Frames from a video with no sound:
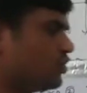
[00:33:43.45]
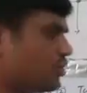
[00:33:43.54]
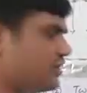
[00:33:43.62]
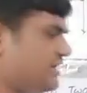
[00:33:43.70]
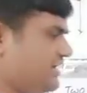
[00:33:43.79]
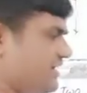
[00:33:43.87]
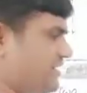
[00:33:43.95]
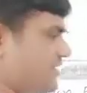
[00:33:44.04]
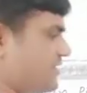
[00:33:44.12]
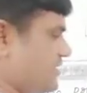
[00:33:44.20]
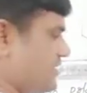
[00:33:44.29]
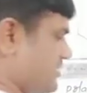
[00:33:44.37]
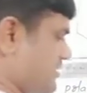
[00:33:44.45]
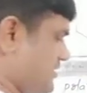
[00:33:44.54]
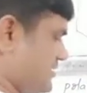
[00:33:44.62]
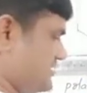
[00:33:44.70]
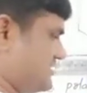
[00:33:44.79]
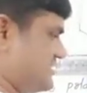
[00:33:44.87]
only
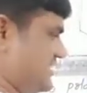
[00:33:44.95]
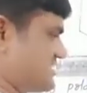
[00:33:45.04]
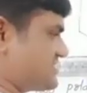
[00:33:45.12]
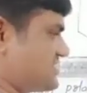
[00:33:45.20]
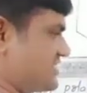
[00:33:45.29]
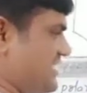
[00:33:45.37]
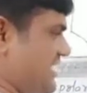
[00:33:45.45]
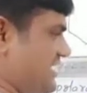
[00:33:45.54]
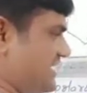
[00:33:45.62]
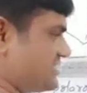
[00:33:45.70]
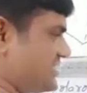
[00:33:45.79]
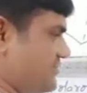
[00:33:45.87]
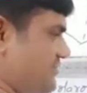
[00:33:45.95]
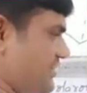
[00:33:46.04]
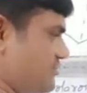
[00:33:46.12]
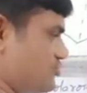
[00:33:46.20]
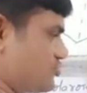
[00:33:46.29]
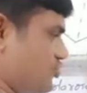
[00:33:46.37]
this direction
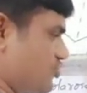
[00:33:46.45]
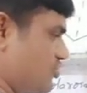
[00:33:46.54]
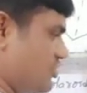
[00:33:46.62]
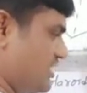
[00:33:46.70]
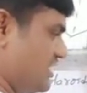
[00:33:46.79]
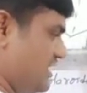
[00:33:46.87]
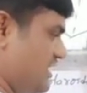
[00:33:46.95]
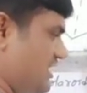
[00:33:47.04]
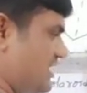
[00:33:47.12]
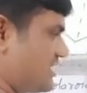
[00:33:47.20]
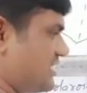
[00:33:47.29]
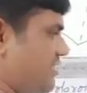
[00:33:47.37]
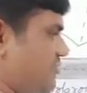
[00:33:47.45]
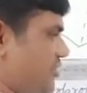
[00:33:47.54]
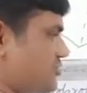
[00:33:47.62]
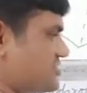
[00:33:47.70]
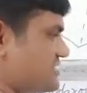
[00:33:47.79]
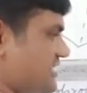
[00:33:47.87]
waves only come
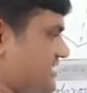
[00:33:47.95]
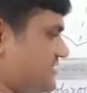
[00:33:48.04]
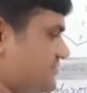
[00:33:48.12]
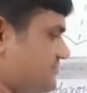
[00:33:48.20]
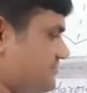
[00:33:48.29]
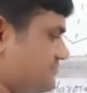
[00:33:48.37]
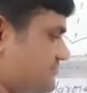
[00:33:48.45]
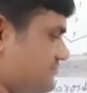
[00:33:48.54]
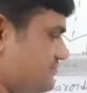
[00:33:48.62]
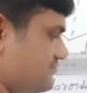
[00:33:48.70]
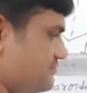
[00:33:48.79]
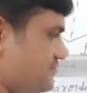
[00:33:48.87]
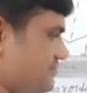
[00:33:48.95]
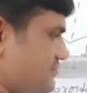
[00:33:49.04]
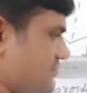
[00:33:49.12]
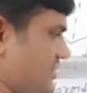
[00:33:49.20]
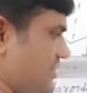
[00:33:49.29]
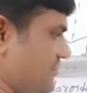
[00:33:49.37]
outside,
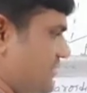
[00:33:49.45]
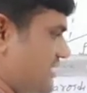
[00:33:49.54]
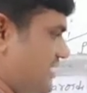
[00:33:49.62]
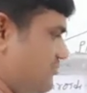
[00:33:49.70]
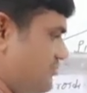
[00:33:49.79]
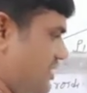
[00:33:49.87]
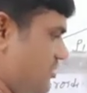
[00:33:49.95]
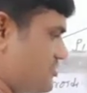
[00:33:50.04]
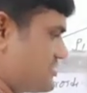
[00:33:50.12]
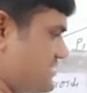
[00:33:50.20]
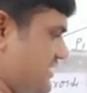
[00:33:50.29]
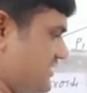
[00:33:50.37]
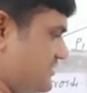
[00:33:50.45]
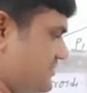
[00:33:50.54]
will come outside.